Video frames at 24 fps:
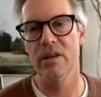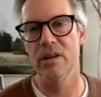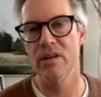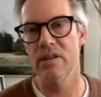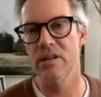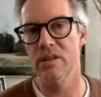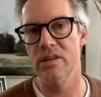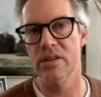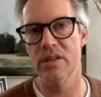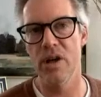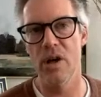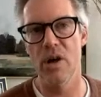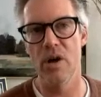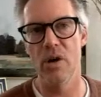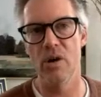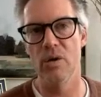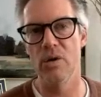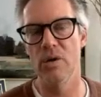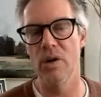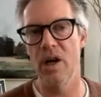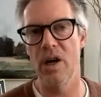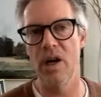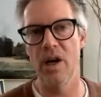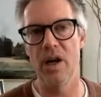
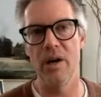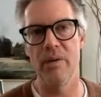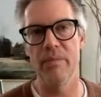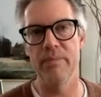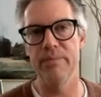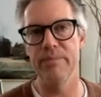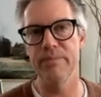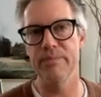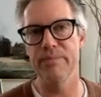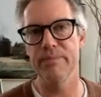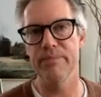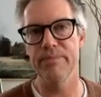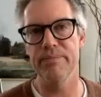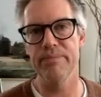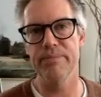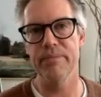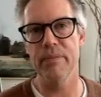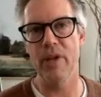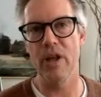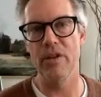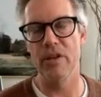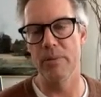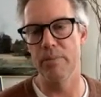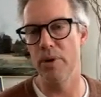So
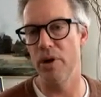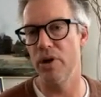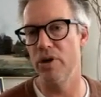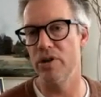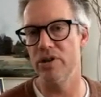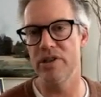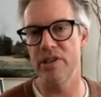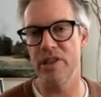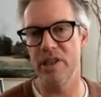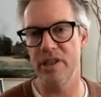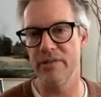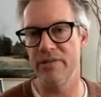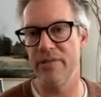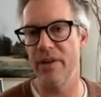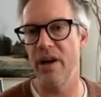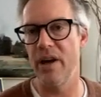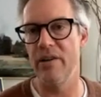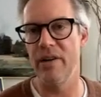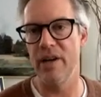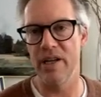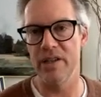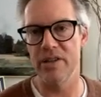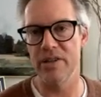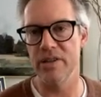the Bernstein
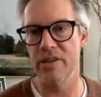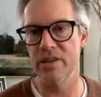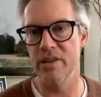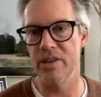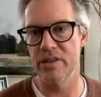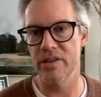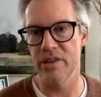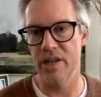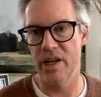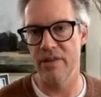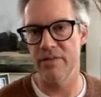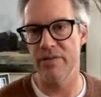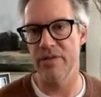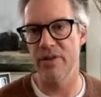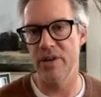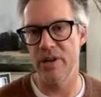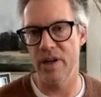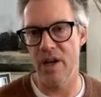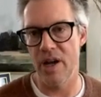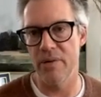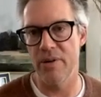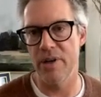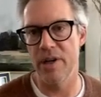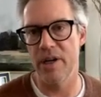Foundation, the Sanford and
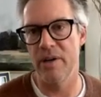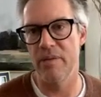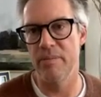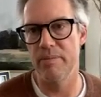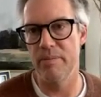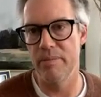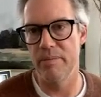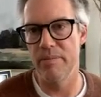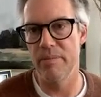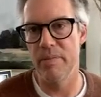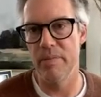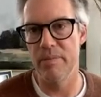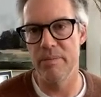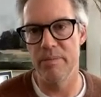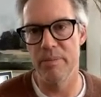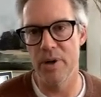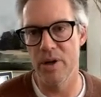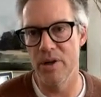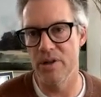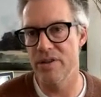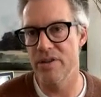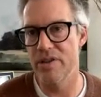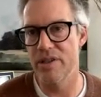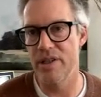Irene
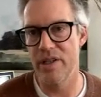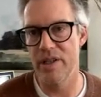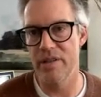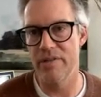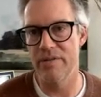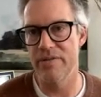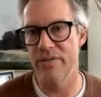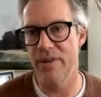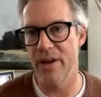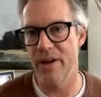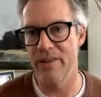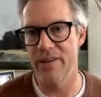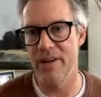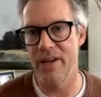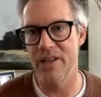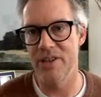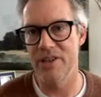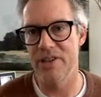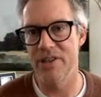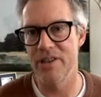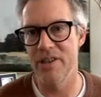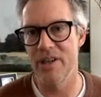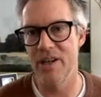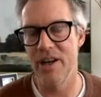Bernstein
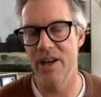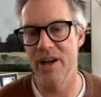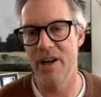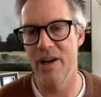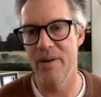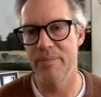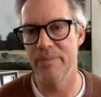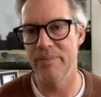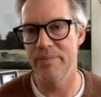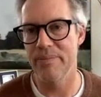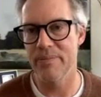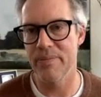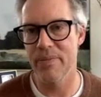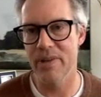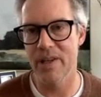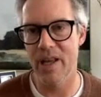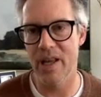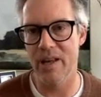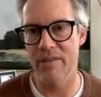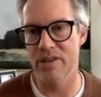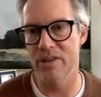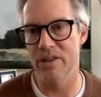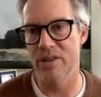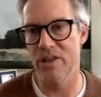Foundation,
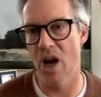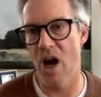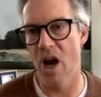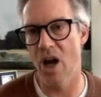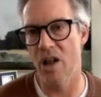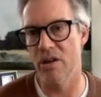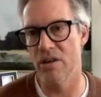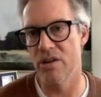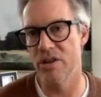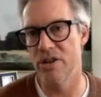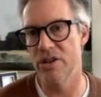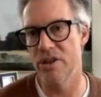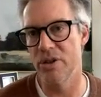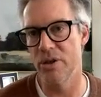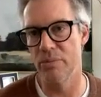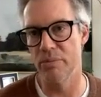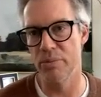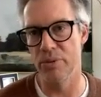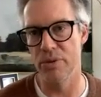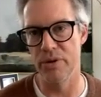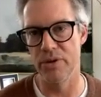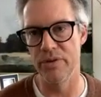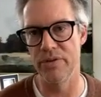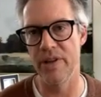gave us dollars to
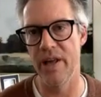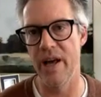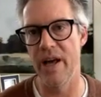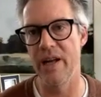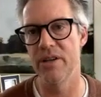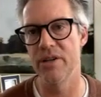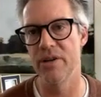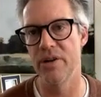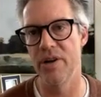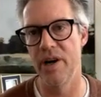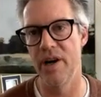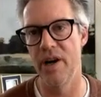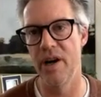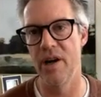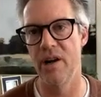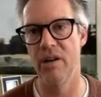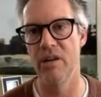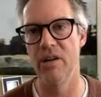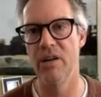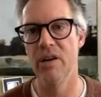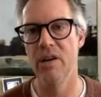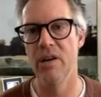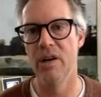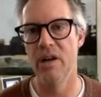improve that
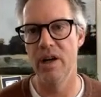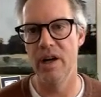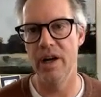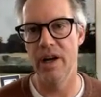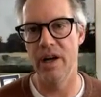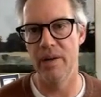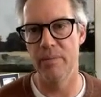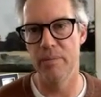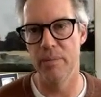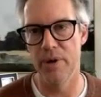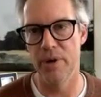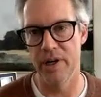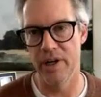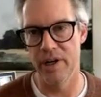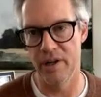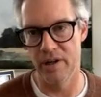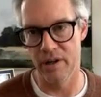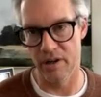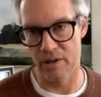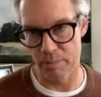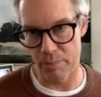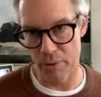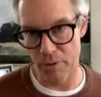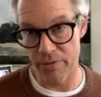trail and bring in
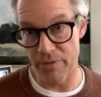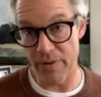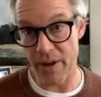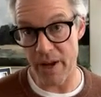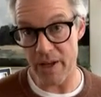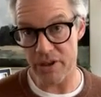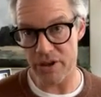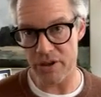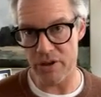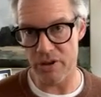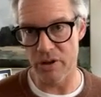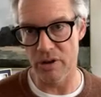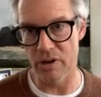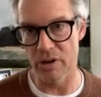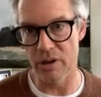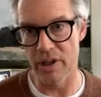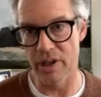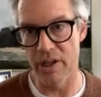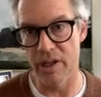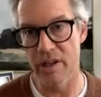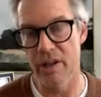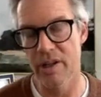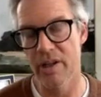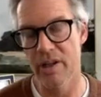a professional